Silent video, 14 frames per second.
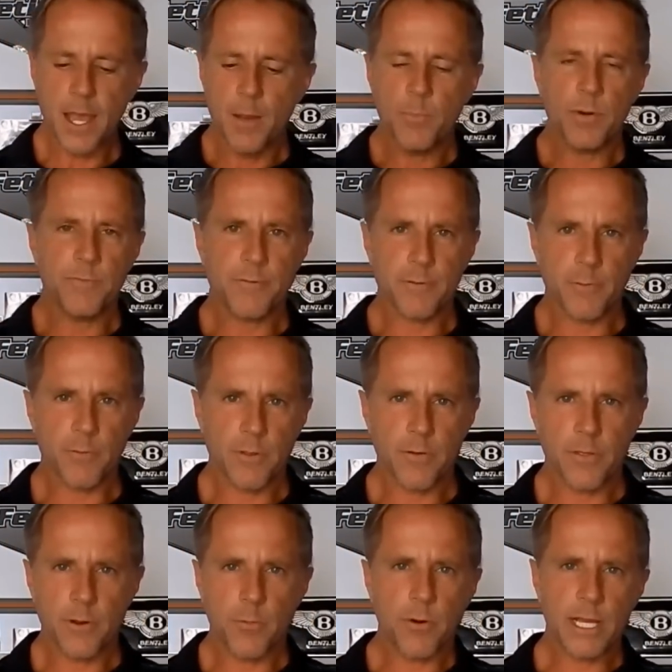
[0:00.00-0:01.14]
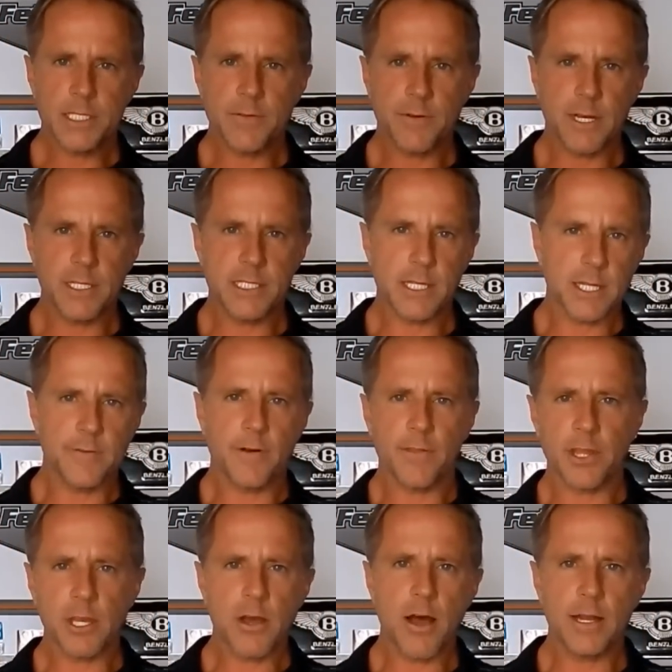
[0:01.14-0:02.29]
But for the rest of us that live on the
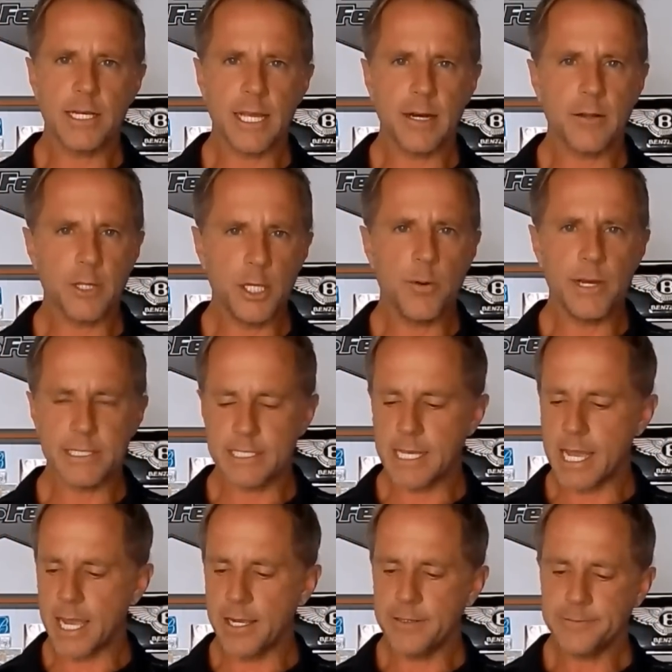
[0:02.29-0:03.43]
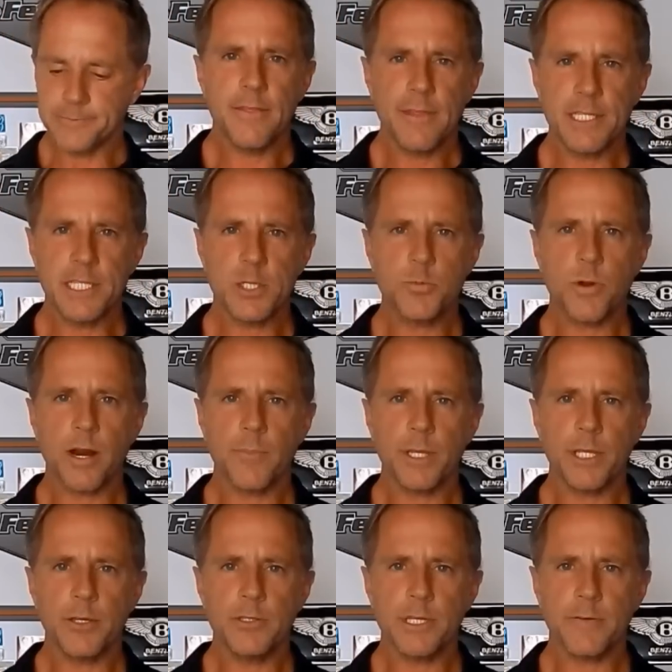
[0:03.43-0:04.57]
continental USA, this is what I've been
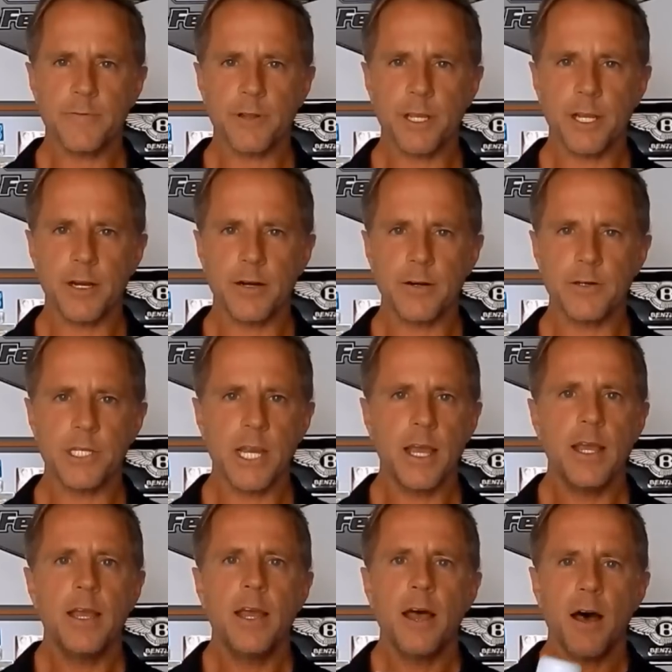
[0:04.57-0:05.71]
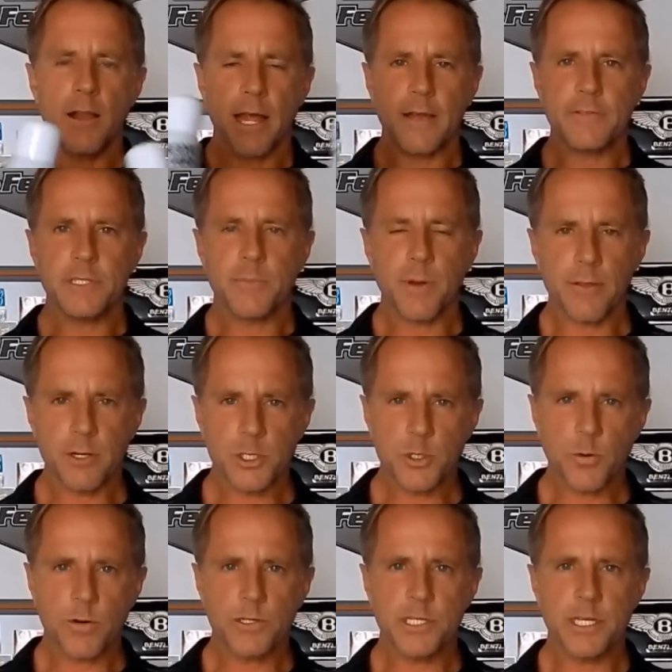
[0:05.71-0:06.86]
using for years. I'll have some other
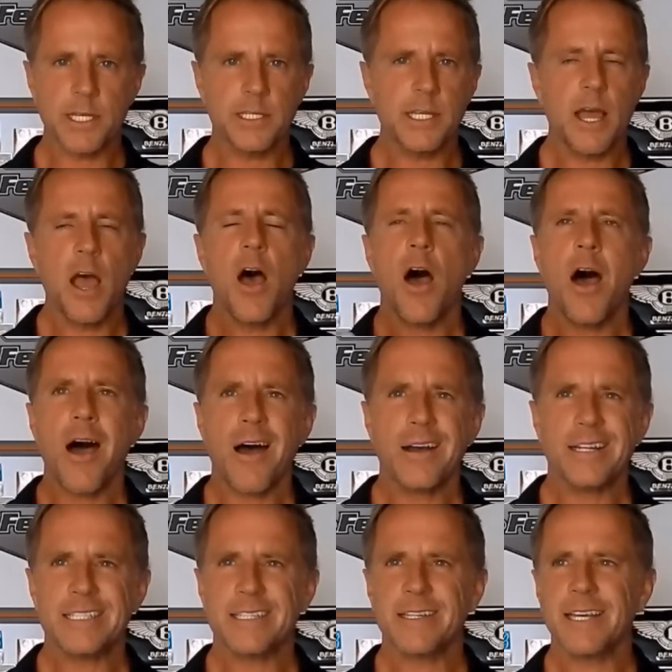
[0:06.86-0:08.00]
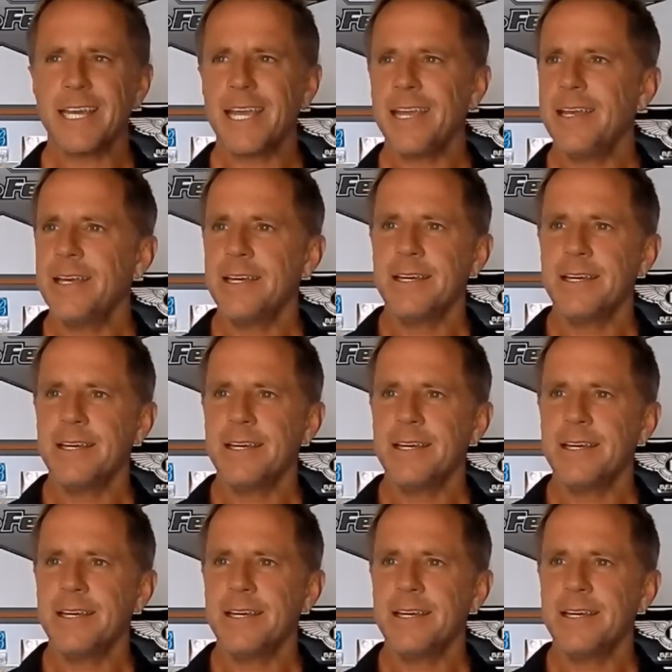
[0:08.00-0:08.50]
sources. Honestly,